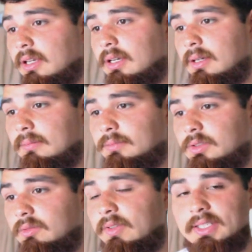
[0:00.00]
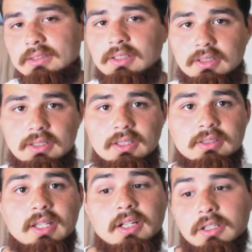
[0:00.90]
um, to invest in other
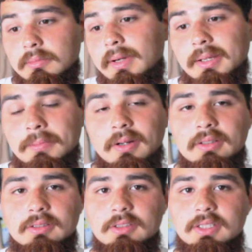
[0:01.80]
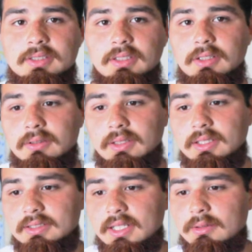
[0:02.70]
things like other bike parts or just, you know,
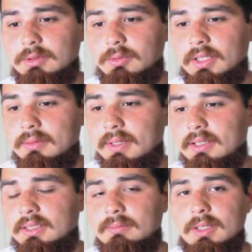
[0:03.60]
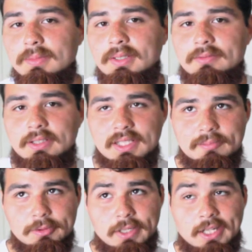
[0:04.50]
things that I was worried about at the moment. For
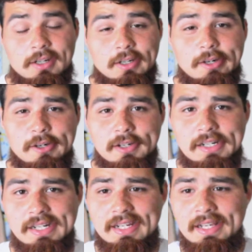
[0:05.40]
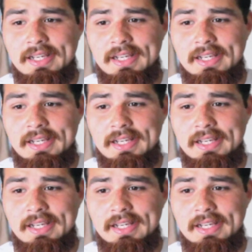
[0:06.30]
example, when I got a car,